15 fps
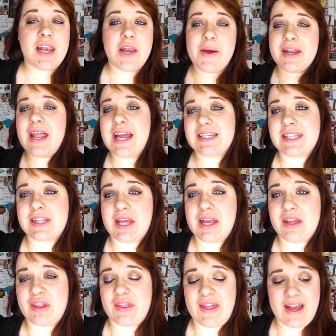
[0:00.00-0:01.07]
I'd like to
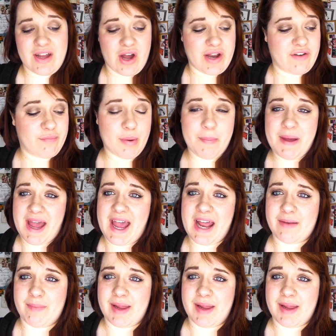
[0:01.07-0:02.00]
think that that kind of prepared